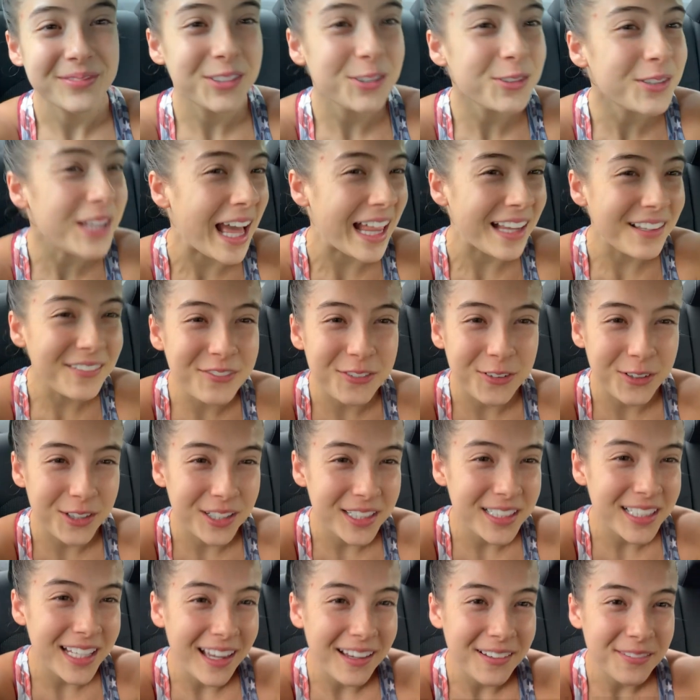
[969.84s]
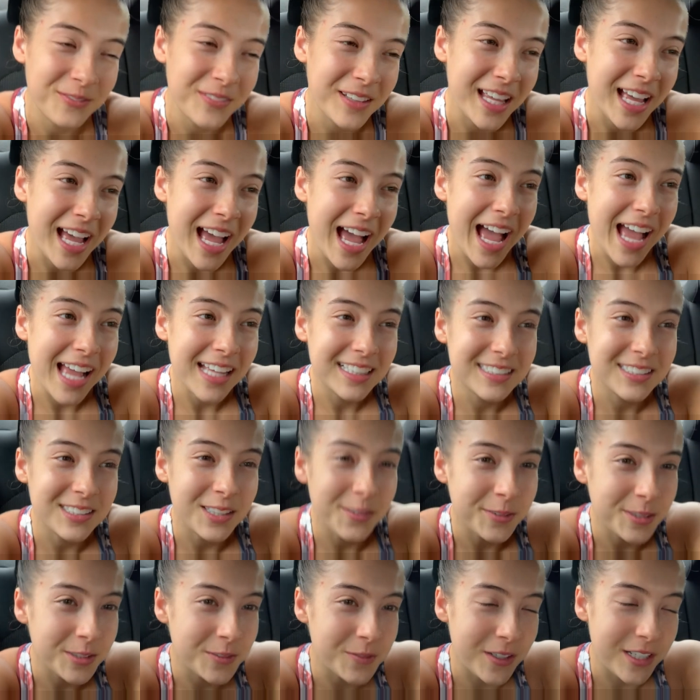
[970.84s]
to California. I had so
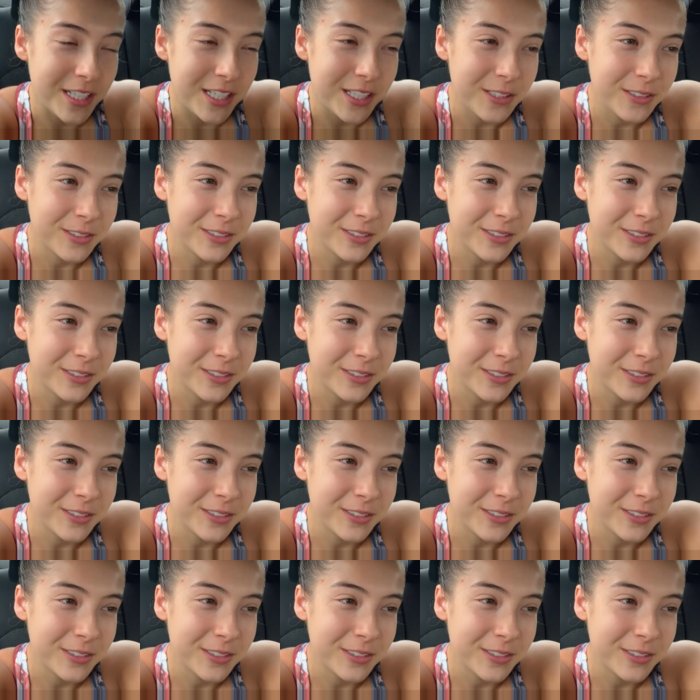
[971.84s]
much fun in New